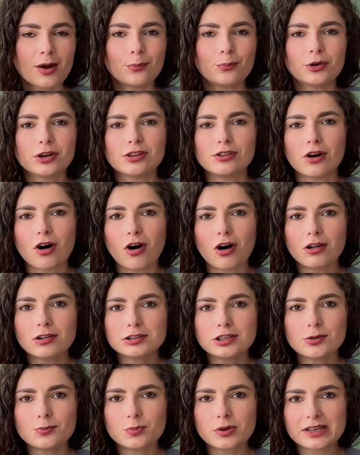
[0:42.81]
Bring
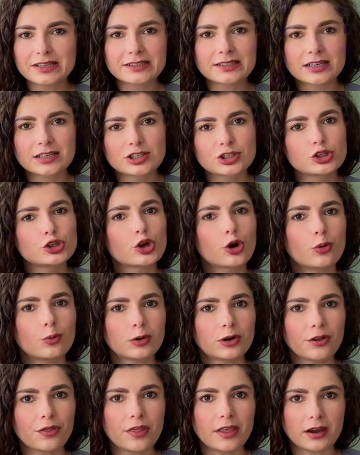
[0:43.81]
all your pieces
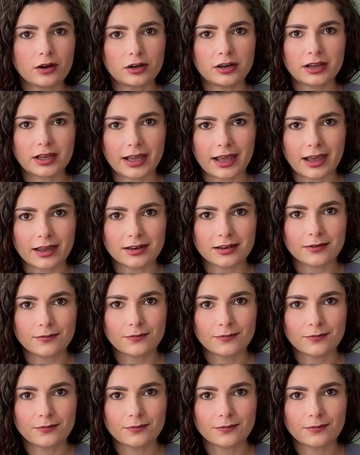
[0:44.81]
toward their king.